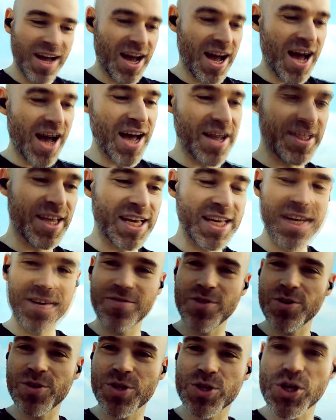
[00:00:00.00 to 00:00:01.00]
And they
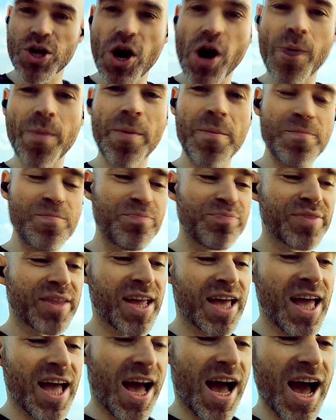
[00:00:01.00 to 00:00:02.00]
give you the job
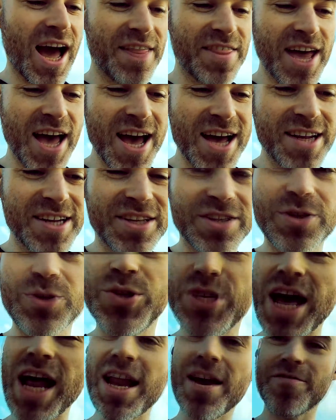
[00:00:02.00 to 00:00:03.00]
and then
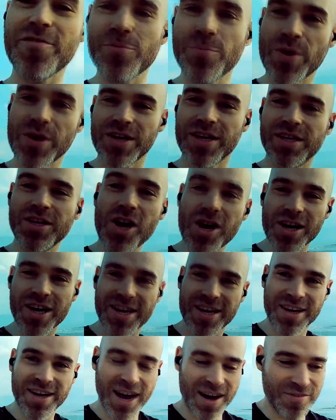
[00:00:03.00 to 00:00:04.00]
you tell everybody, look,
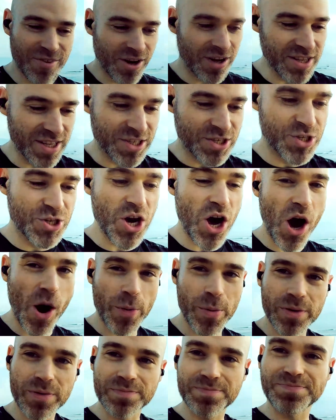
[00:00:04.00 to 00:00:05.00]
I've got this
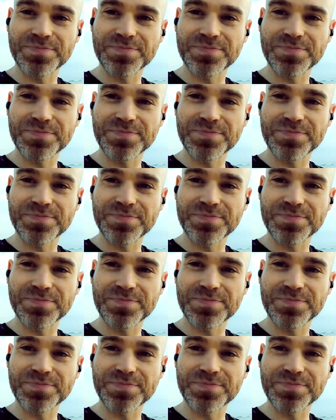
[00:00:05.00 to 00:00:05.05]
job.